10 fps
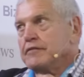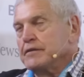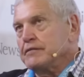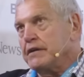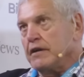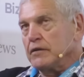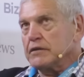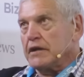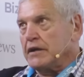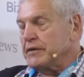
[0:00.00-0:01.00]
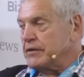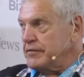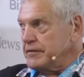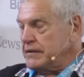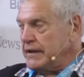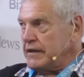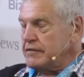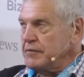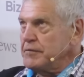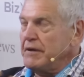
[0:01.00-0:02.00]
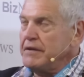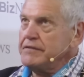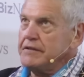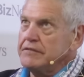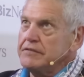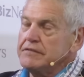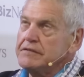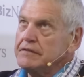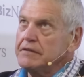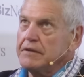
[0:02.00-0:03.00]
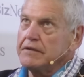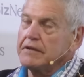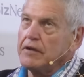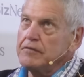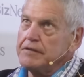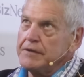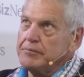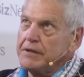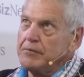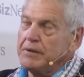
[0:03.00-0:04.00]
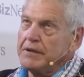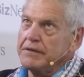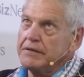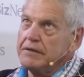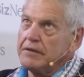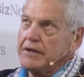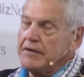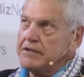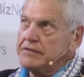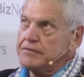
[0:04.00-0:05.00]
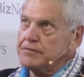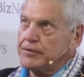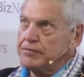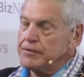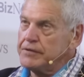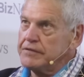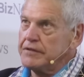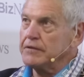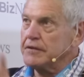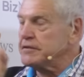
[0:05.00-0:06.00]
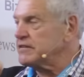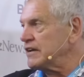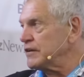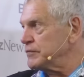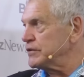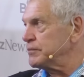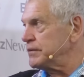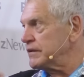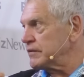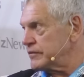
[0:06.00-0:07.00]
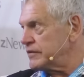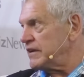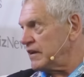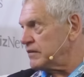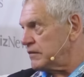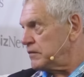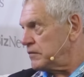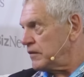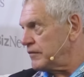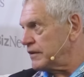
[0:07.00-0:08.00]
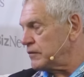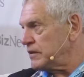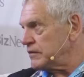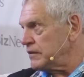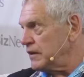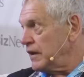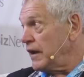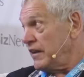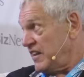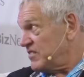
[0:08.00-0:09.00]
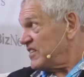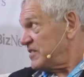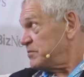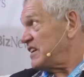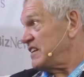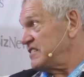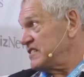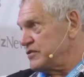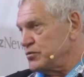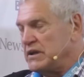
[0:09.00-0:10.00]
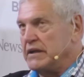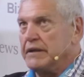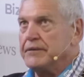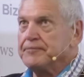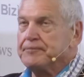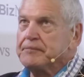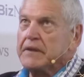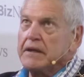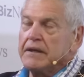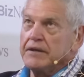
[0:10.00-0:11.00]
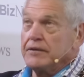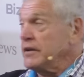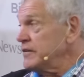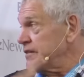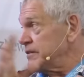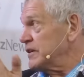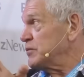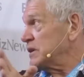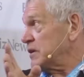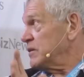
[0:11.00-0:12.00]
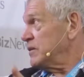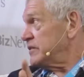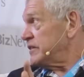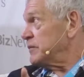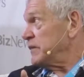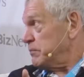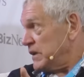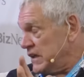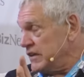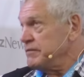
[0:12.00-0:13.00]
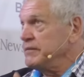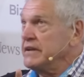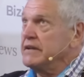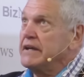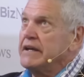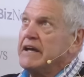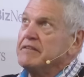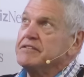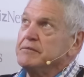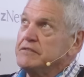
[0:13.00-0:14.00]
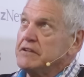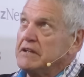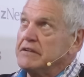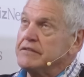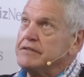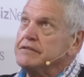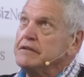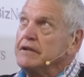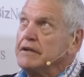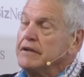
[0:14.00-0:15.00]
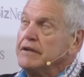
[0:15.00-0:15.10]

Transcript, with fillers: If you've got an old car, because if you take Eskom's power stations, you know, the coal-fired power plant, on average is 44 years old take the Medupi and Kusile out of the equation. And they've got some challenges as well. Eh? Not if you read what Coco is saying, but believe me, they have some challenges.